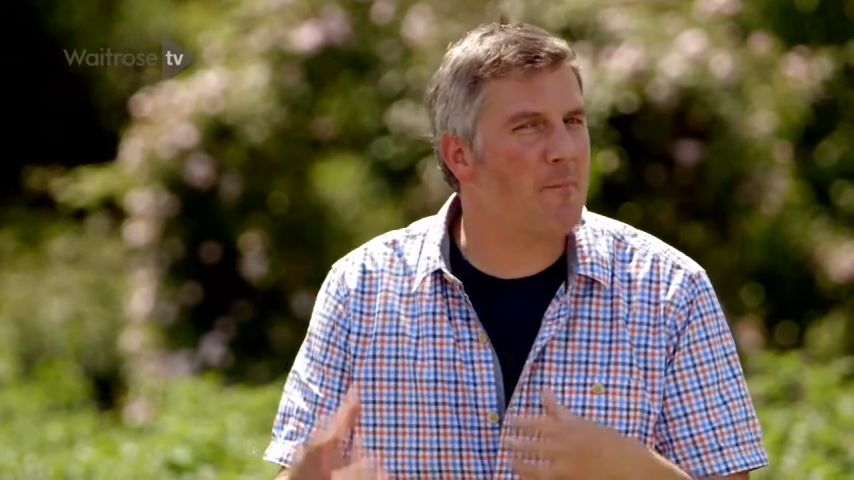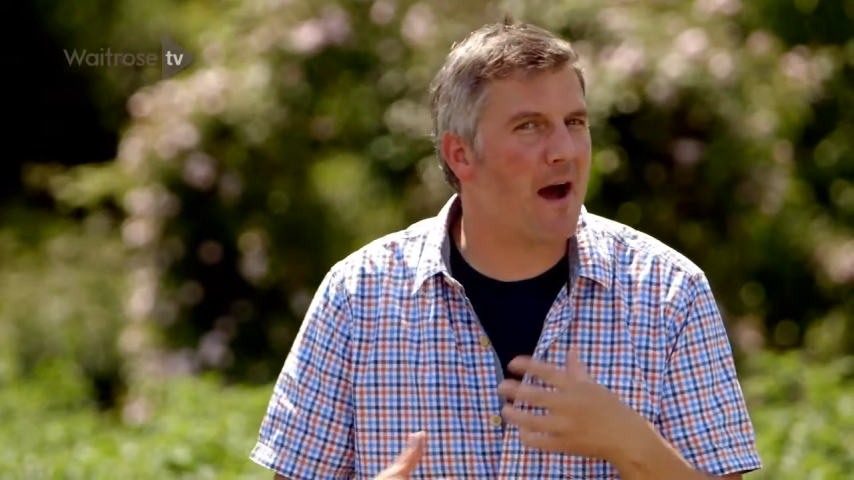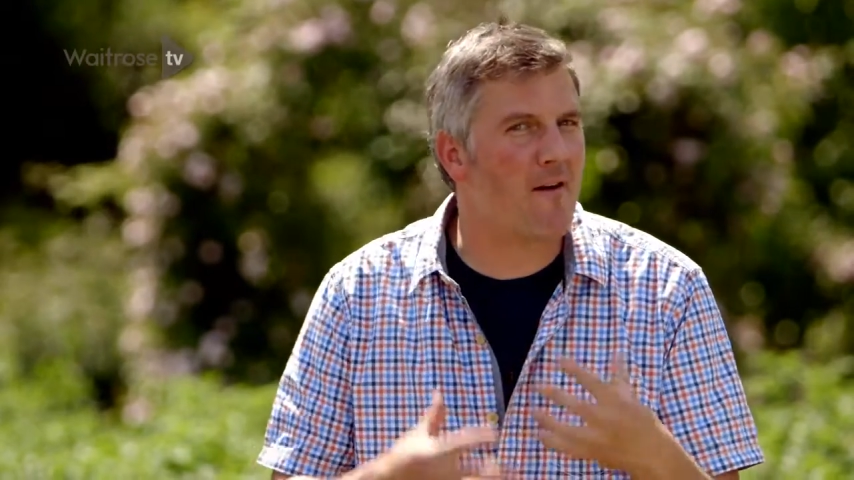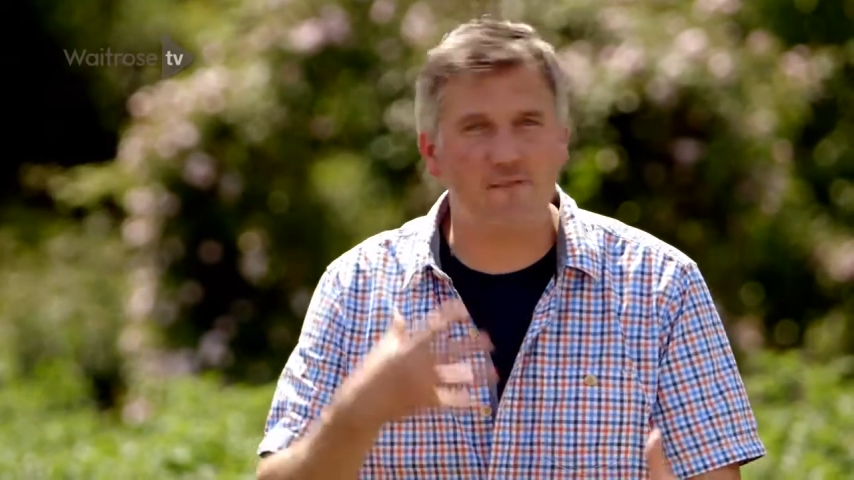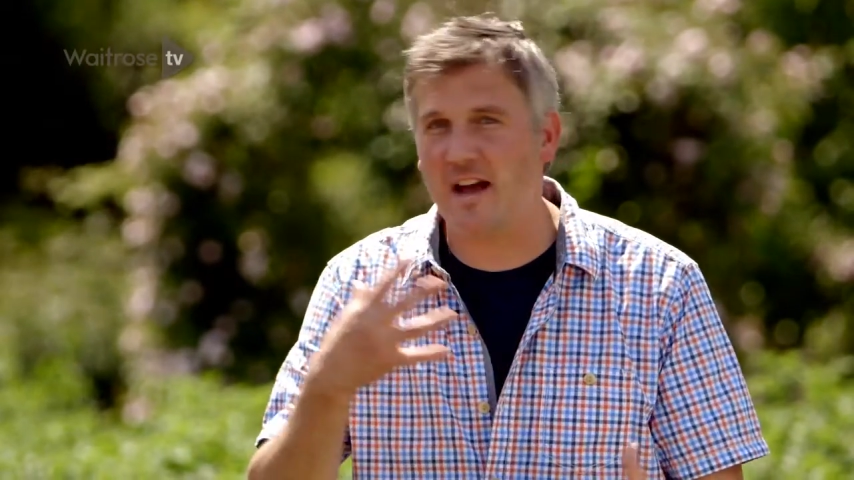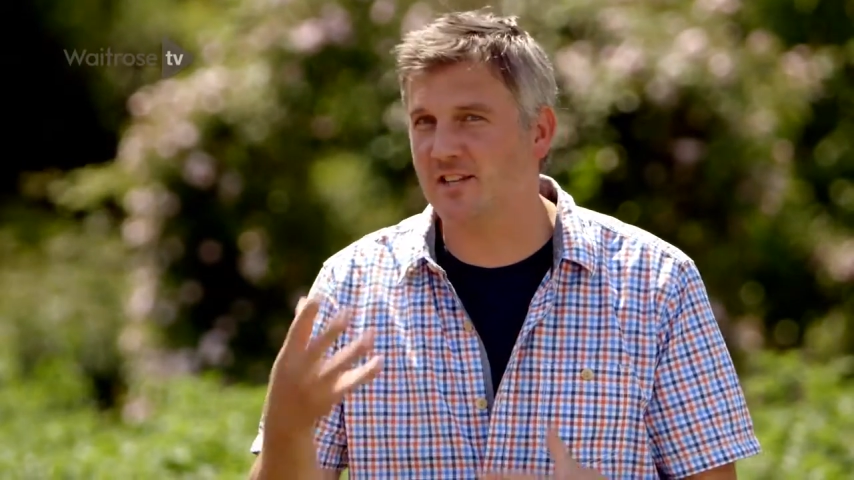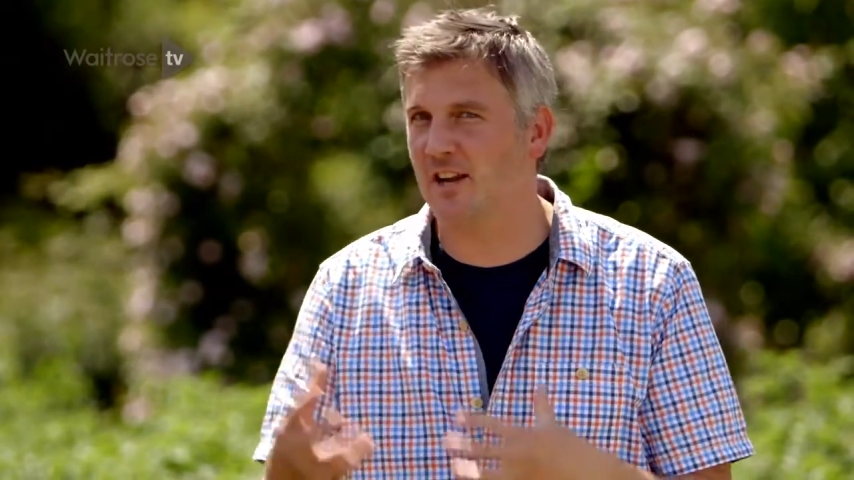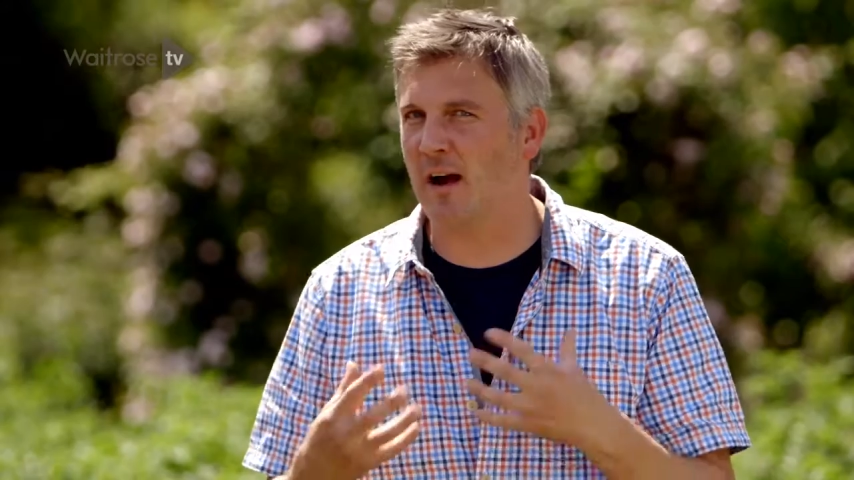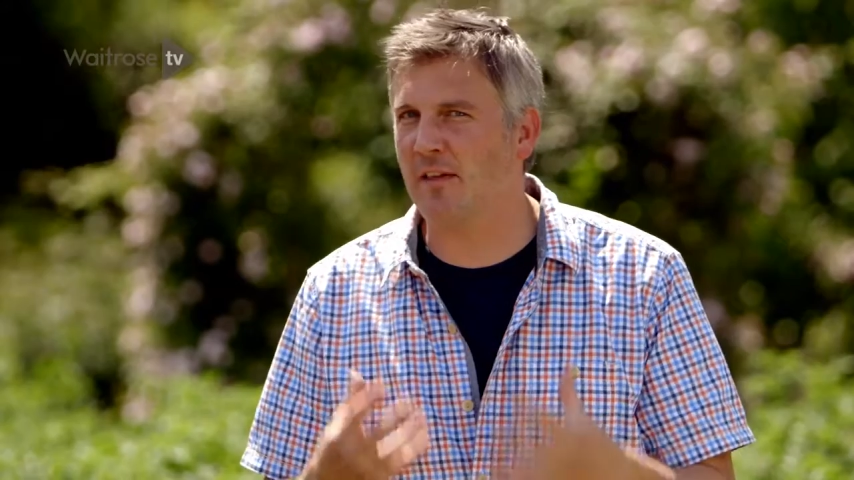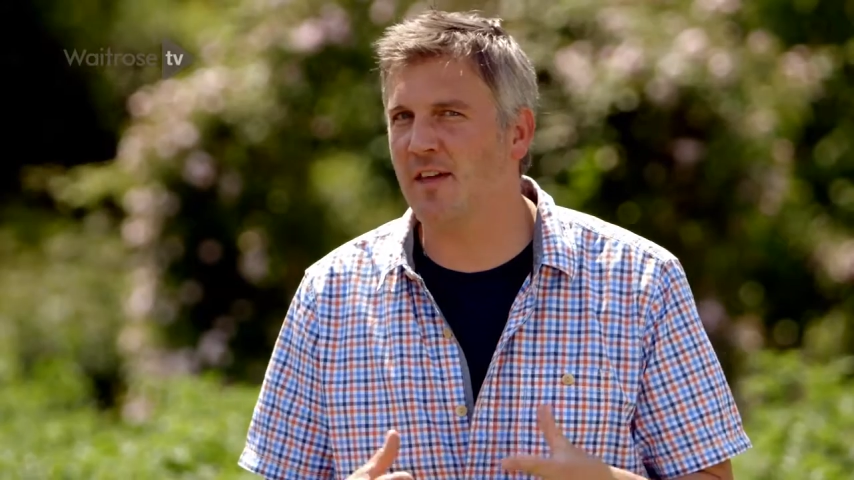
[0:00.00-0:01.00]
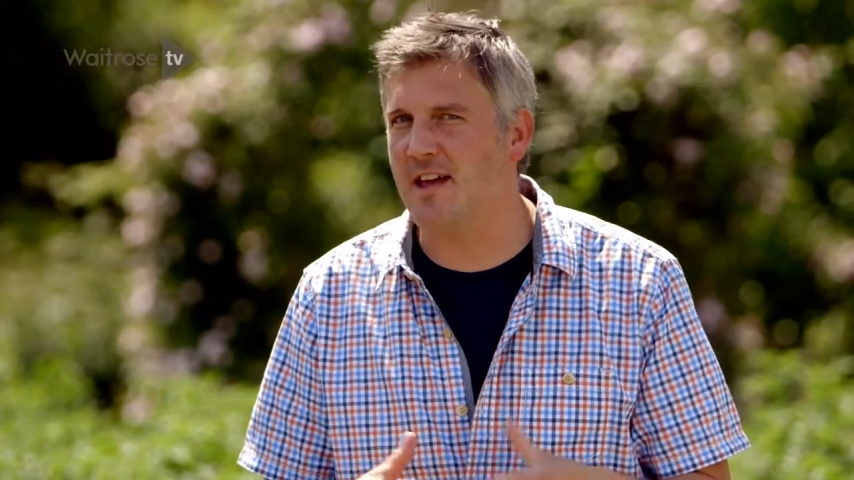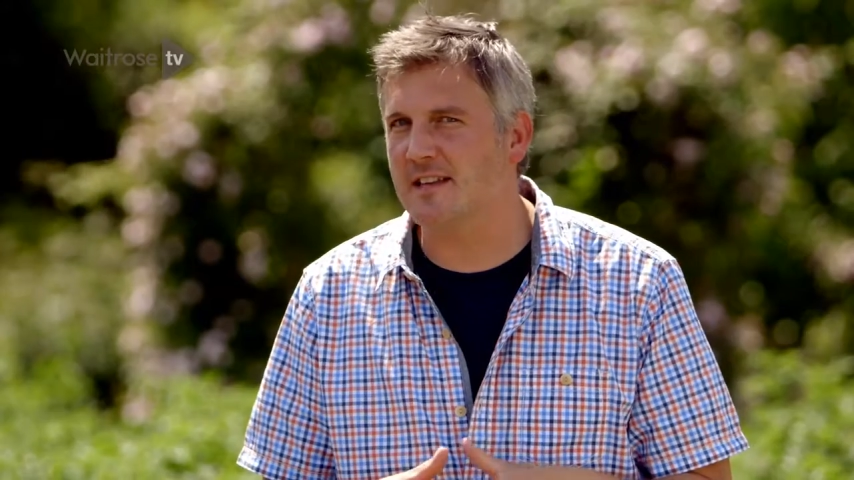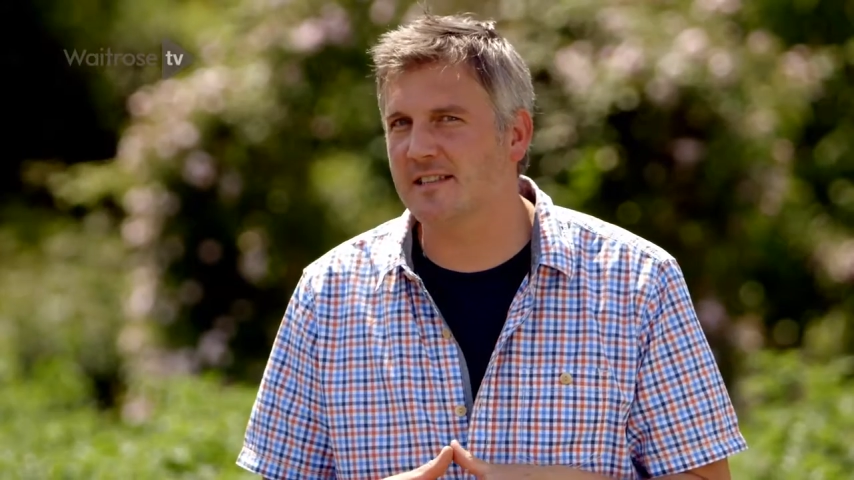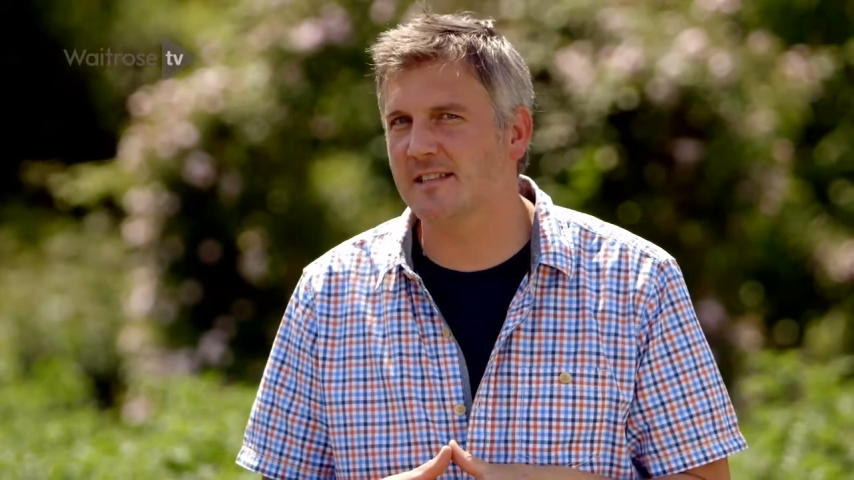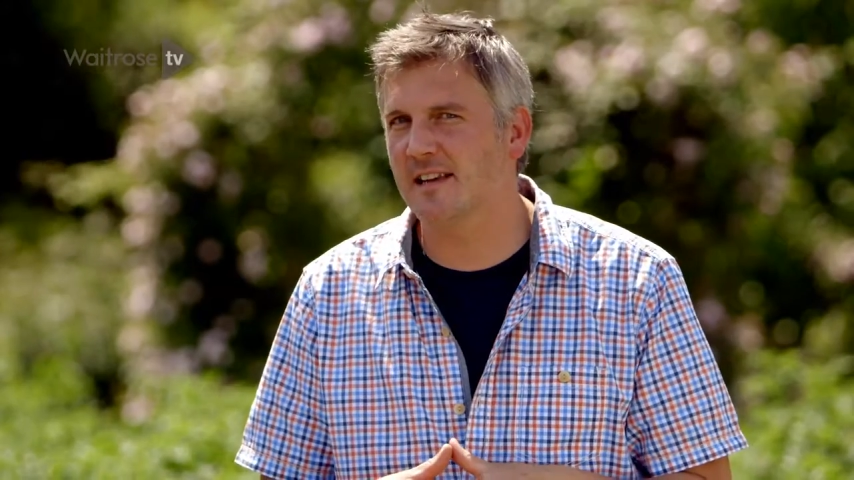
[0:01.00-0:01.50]
about veg like
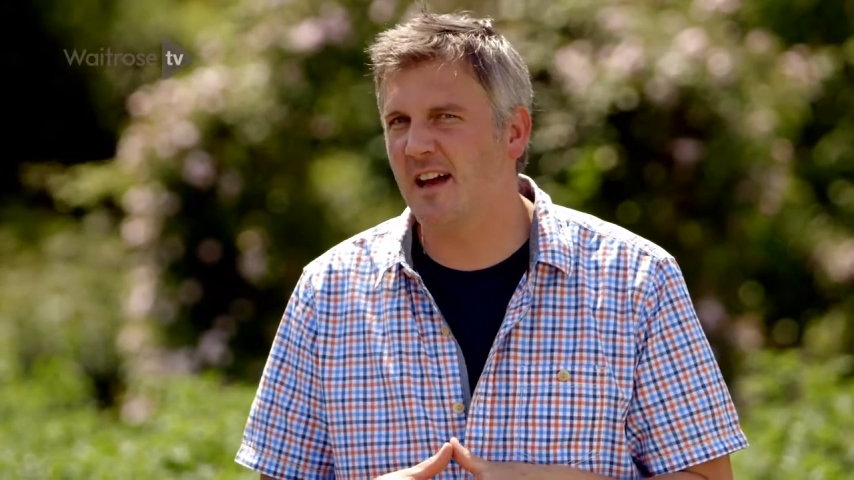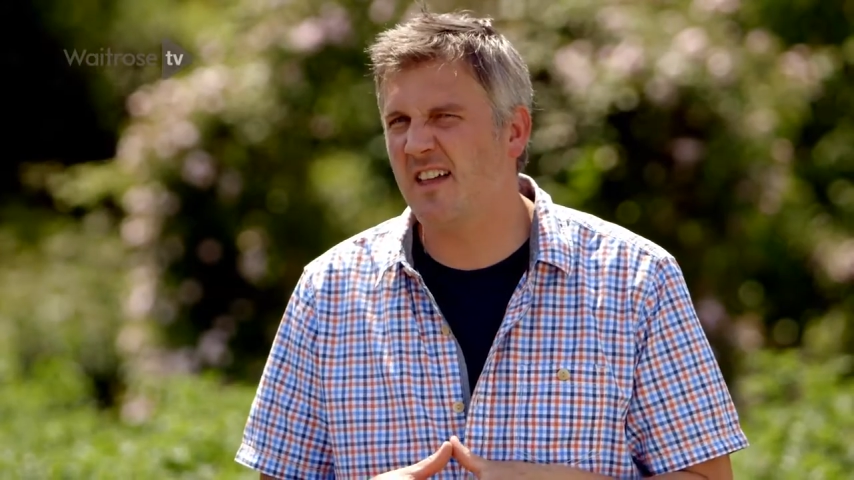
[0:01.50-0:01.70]
this,